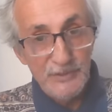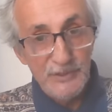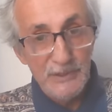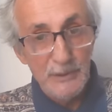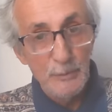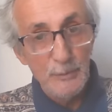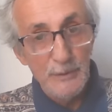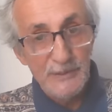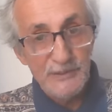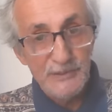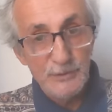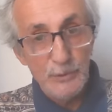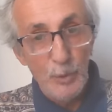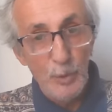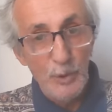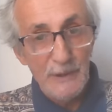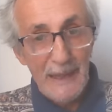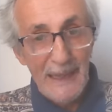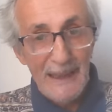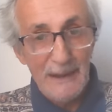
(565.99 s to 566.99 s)
He
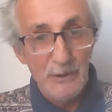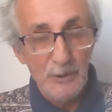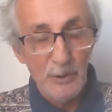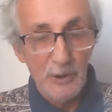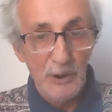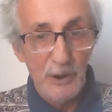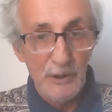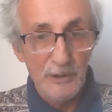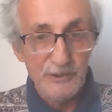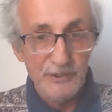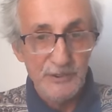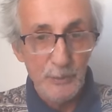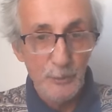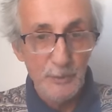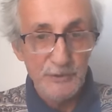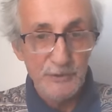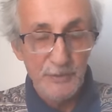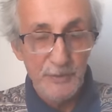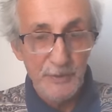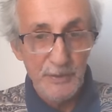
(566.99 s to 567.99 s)
restored agriculture,
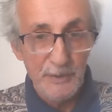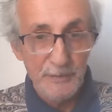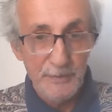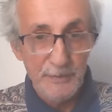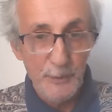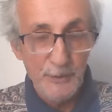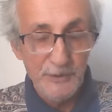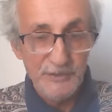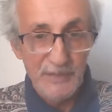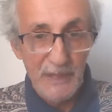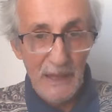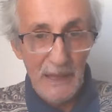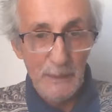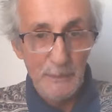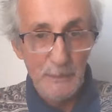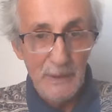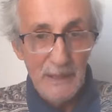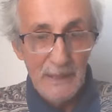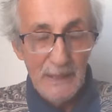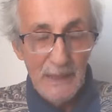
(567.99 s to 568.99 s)
which for the first
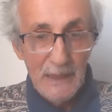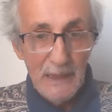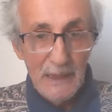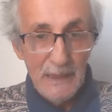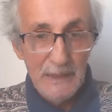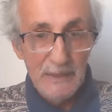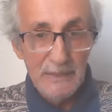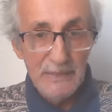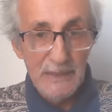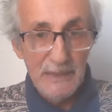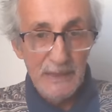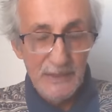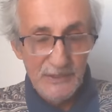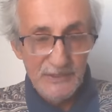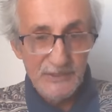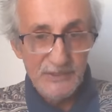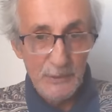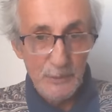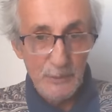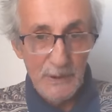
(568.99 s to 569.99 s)
time in
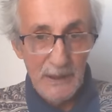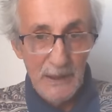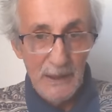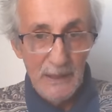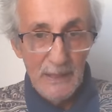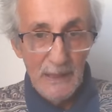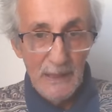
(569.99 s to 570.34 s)
history